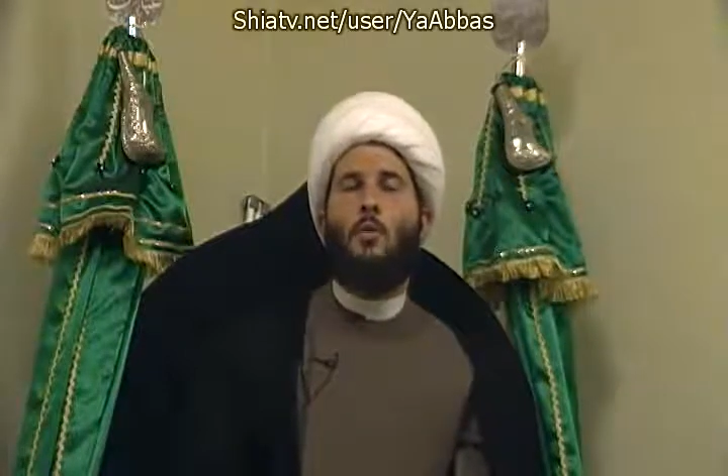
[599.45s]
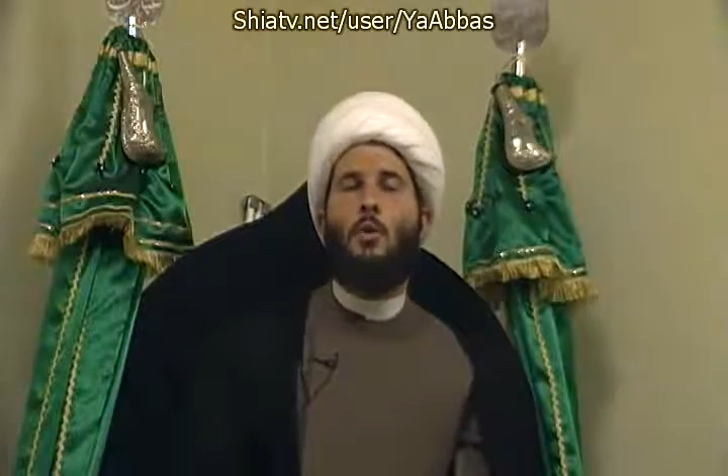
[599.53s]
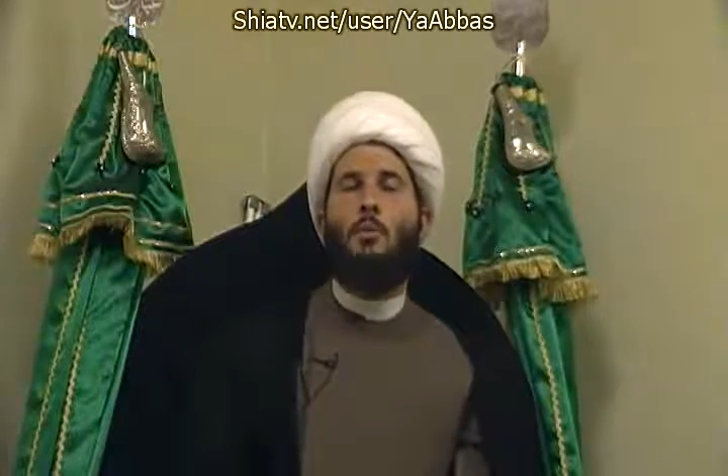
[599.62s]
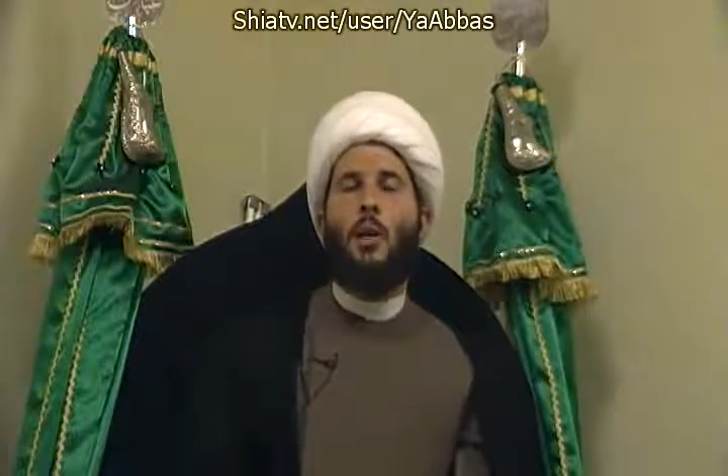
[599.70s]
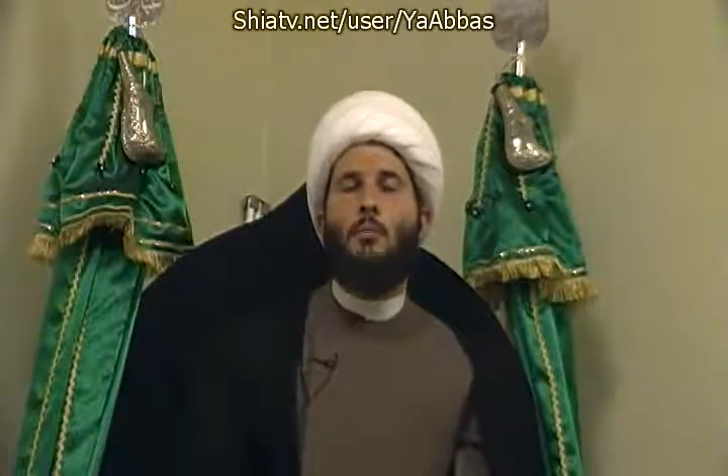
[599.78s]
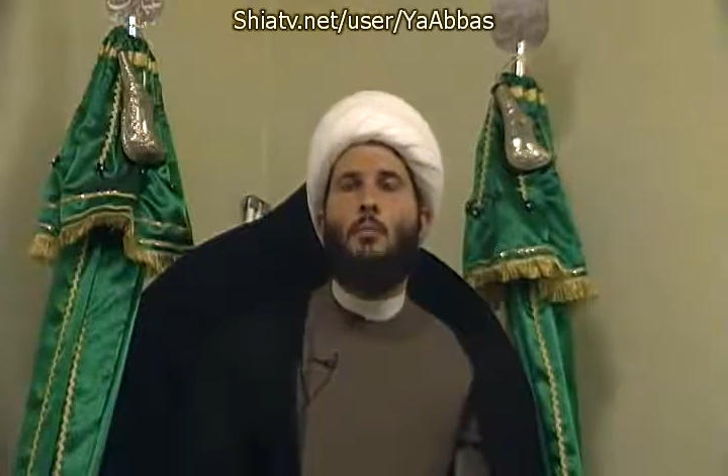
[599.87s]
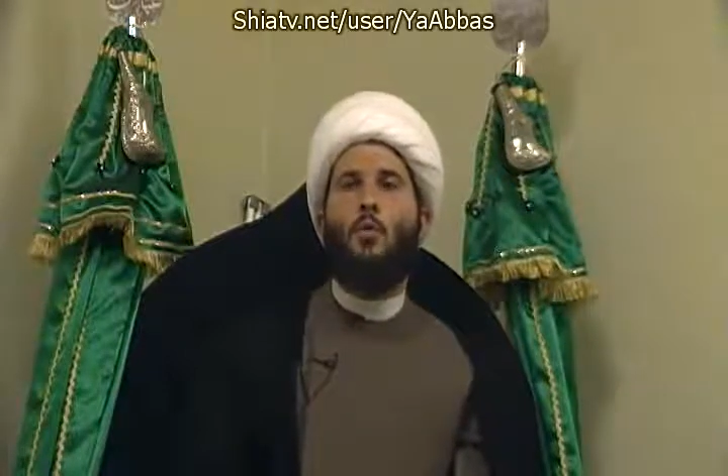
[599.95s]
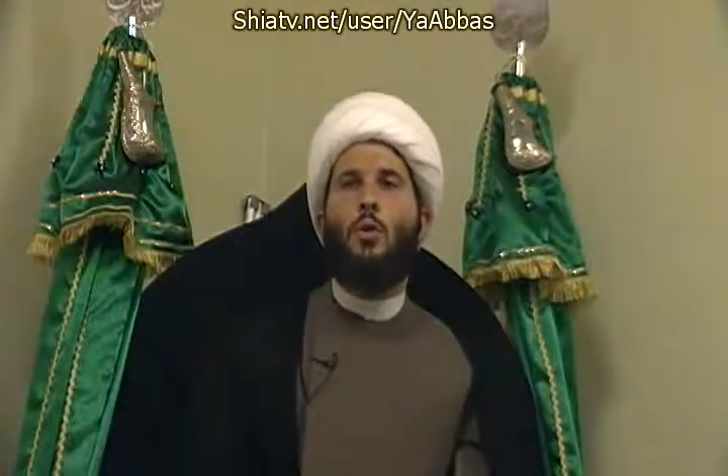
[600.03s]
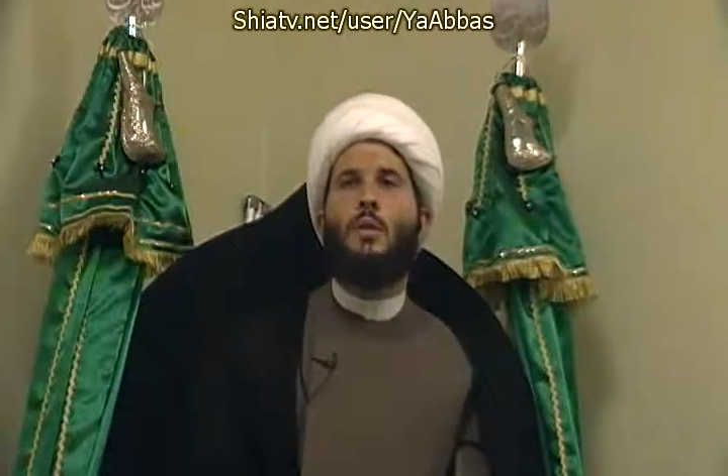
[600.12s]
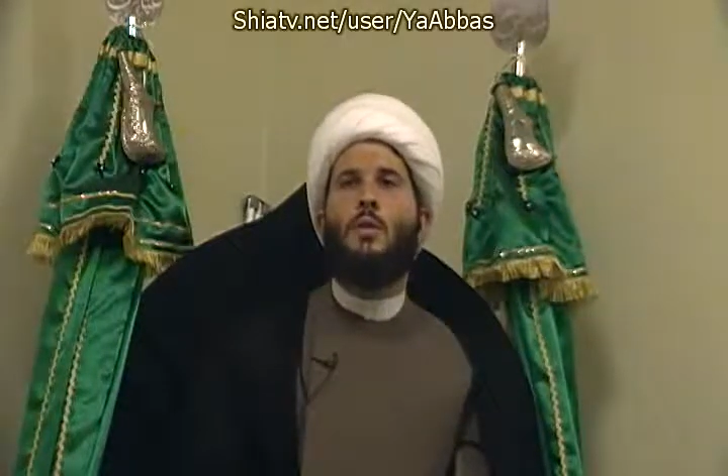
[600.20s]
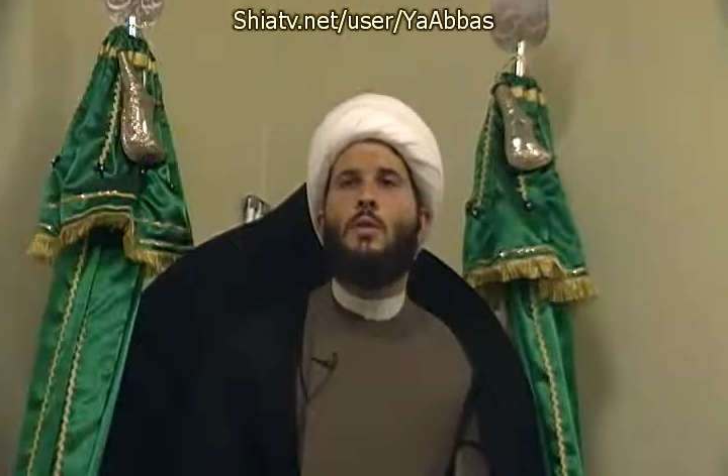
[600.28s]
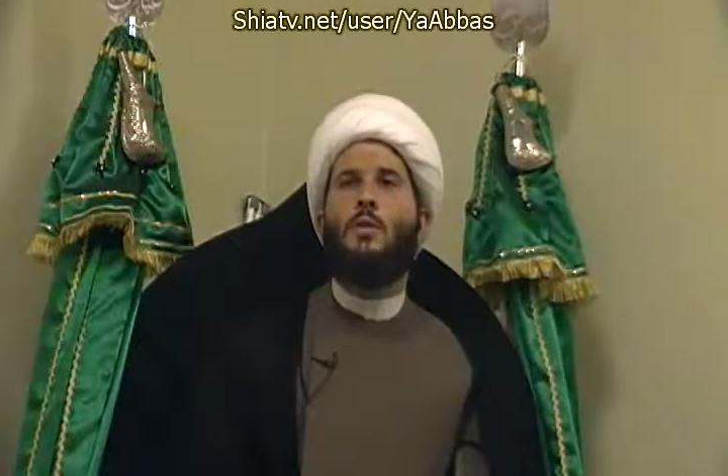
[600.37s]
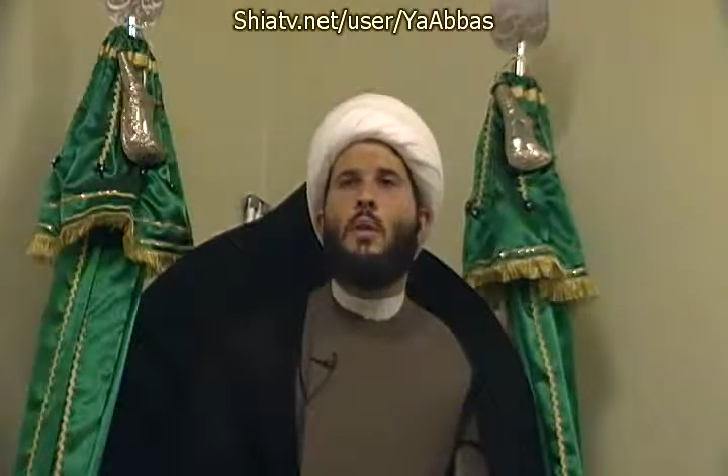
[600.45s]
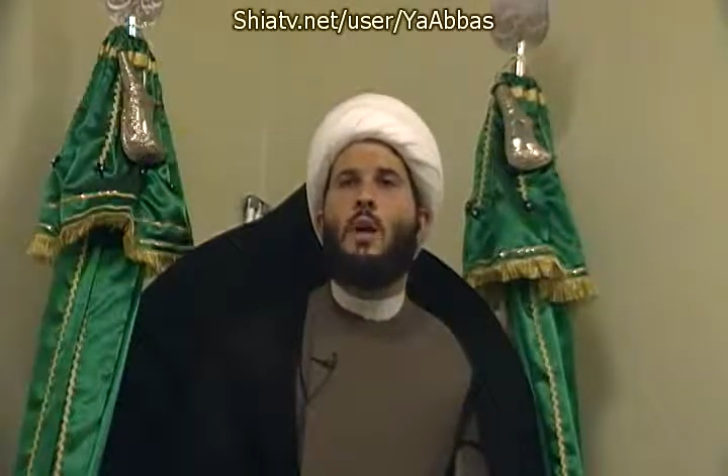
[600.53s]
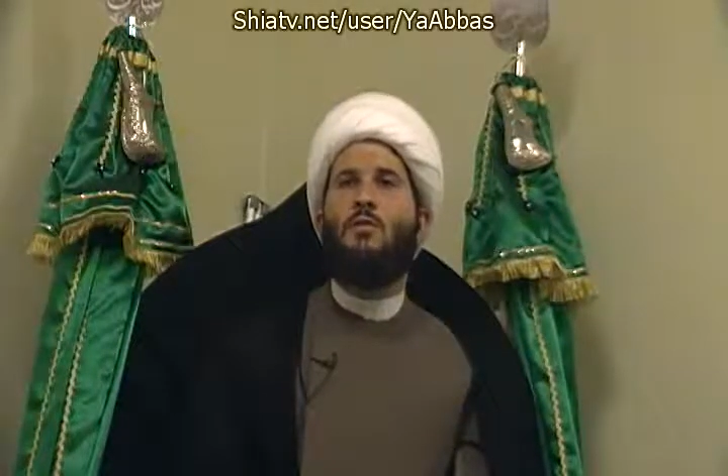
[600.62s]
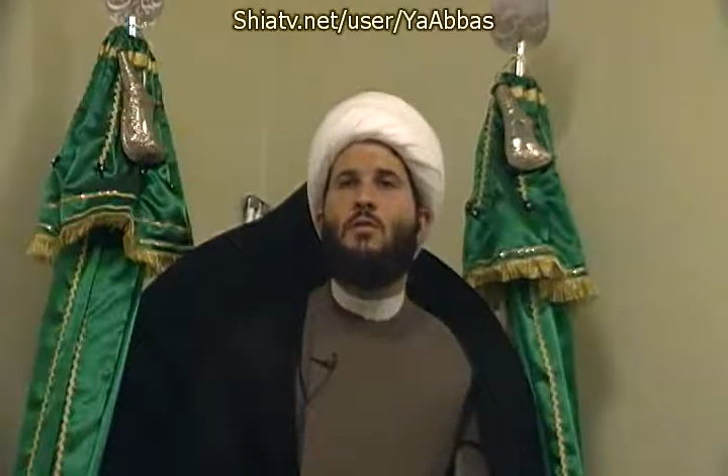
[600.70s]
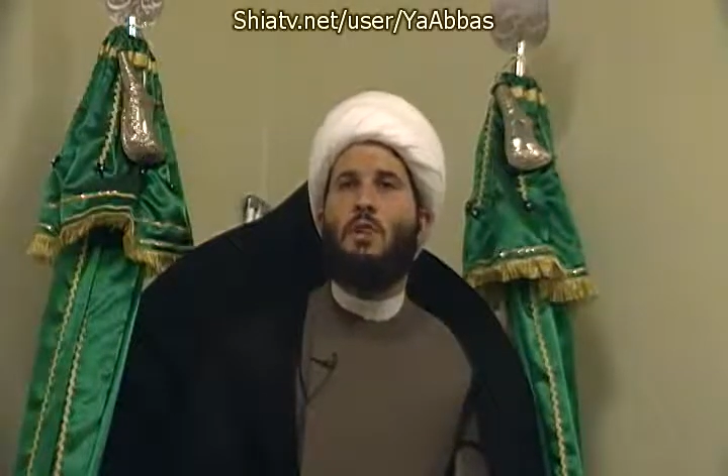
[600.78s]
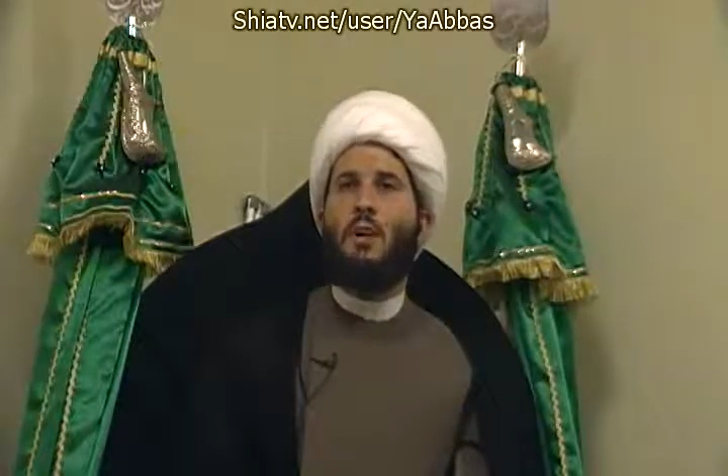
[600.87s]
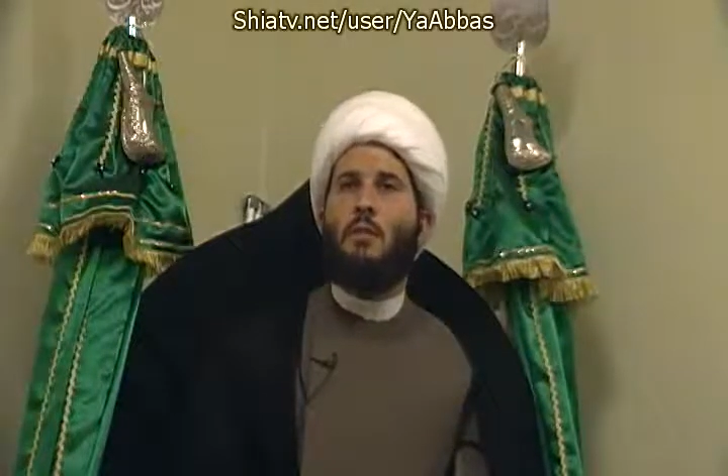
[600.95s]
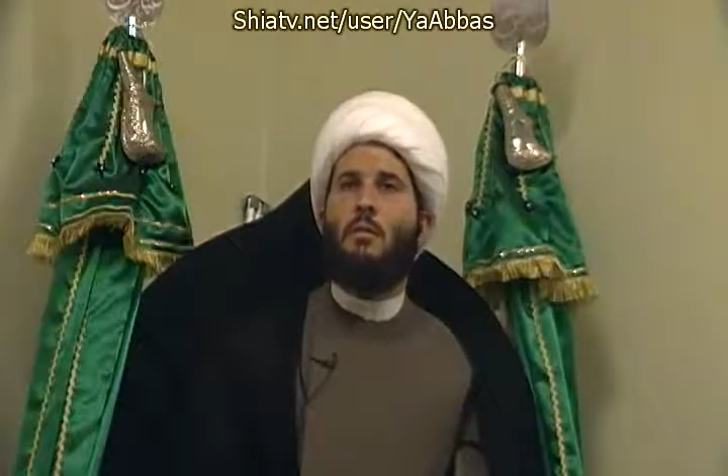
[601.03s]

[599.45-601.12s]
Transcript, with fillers: The remembrance of